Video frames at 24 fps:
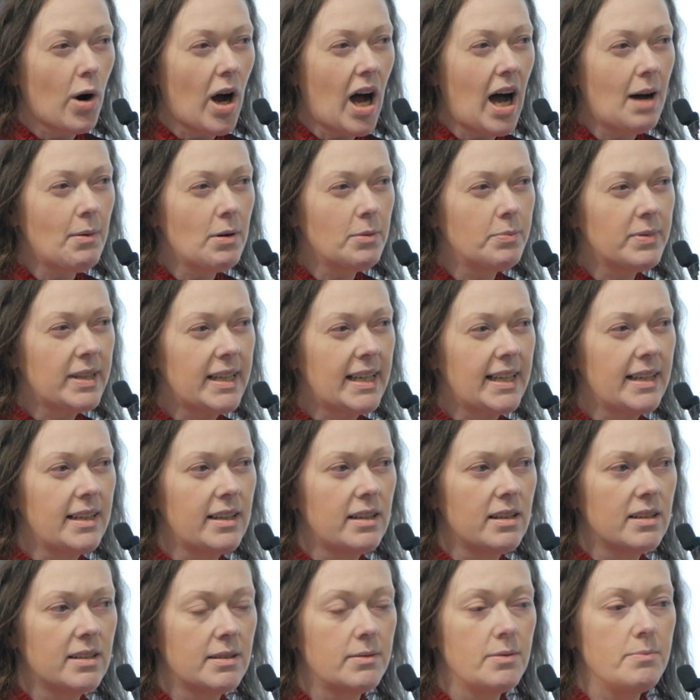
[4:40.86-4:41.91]

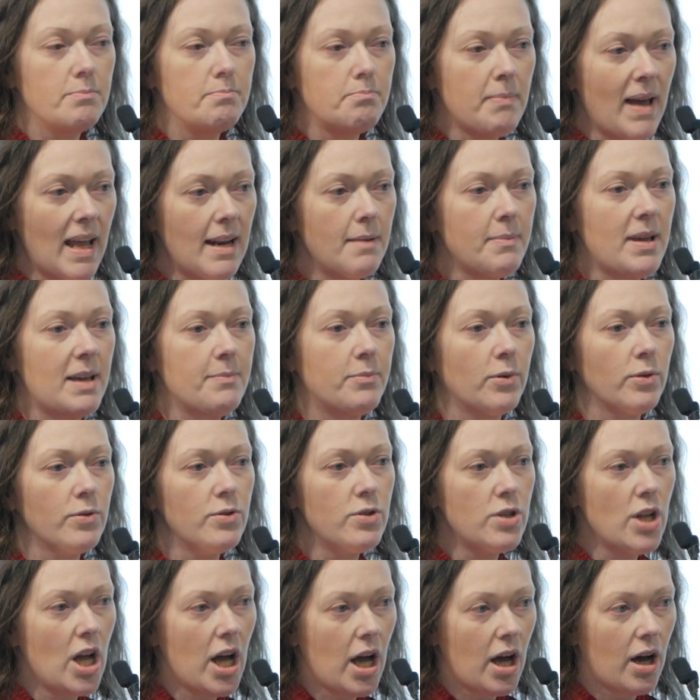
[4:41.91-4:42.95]
probably many people
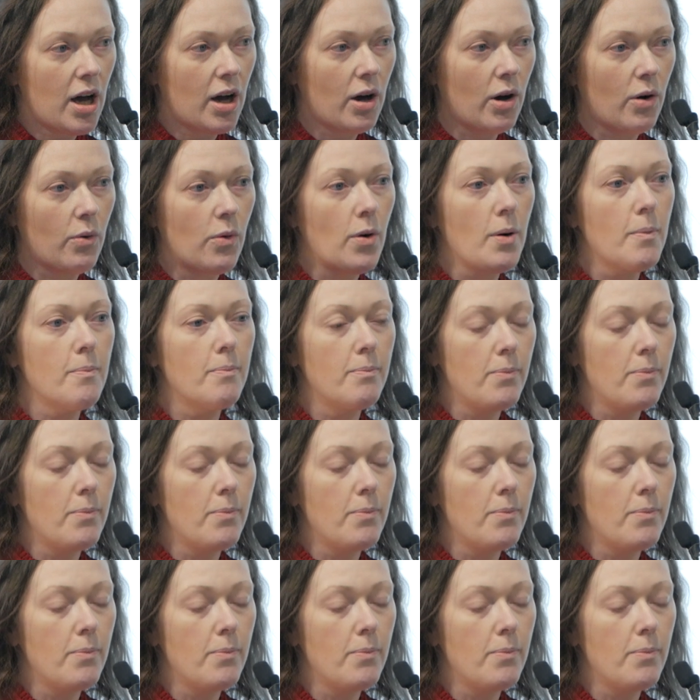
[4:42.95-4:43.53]
know,